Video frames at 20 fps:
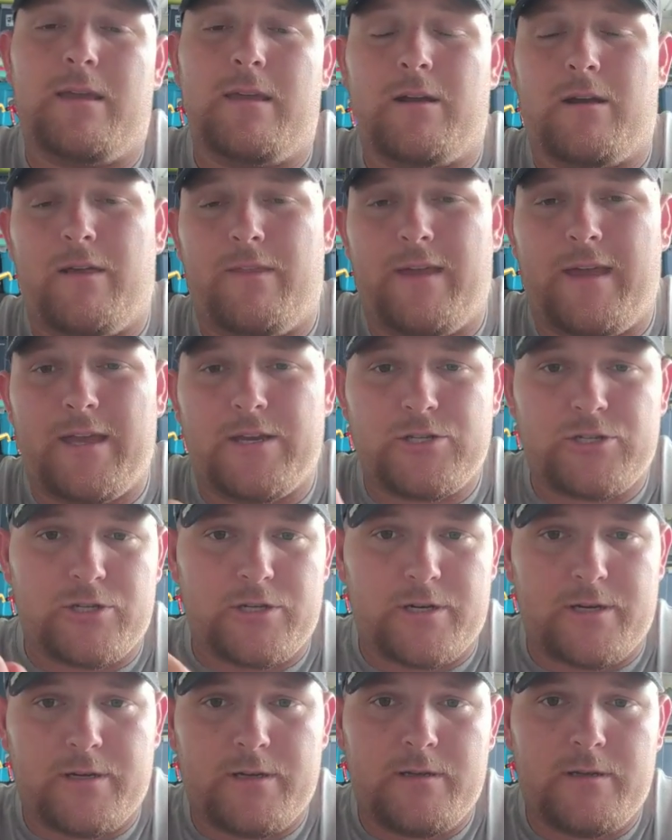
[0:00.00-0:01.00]
get all the
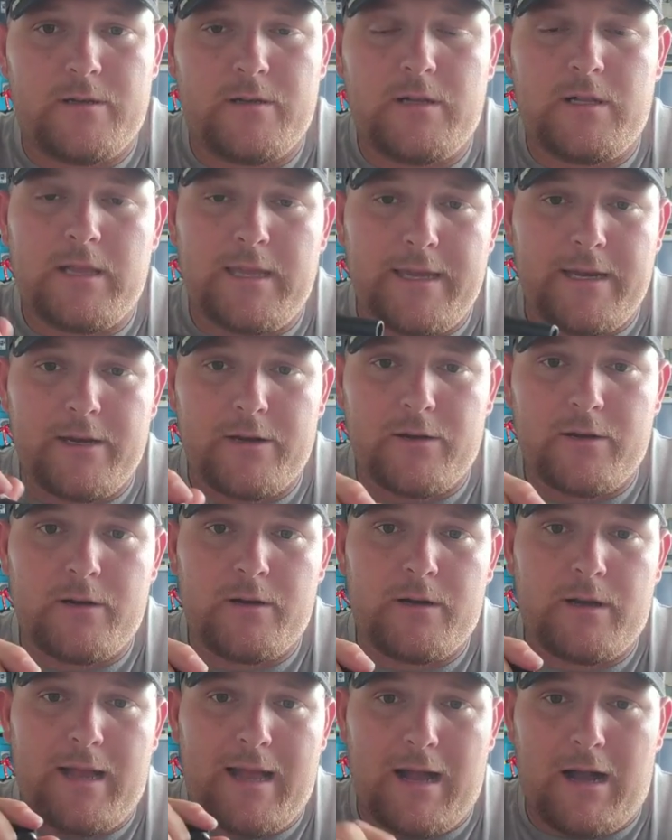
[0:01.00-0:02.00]
extra
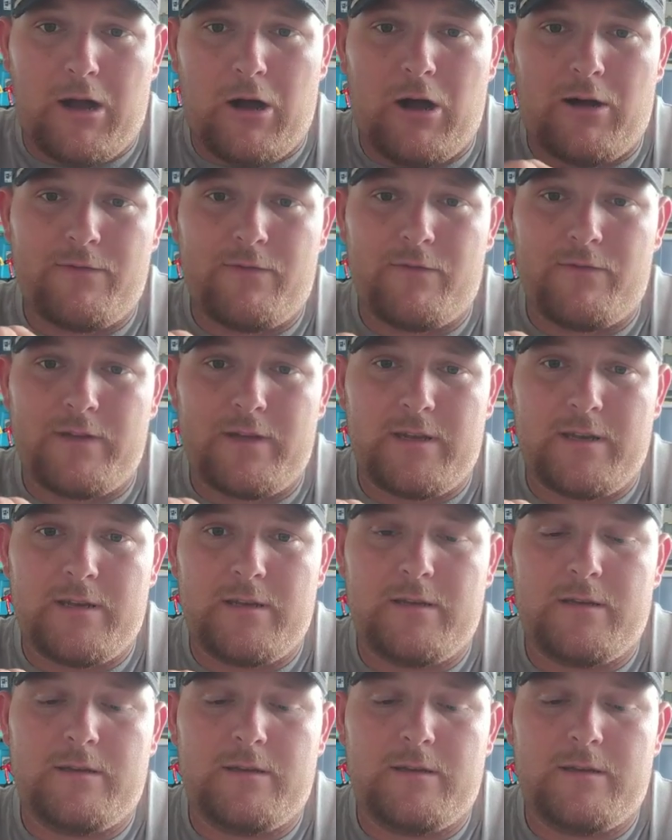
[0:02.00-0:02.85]
cleaner off of it.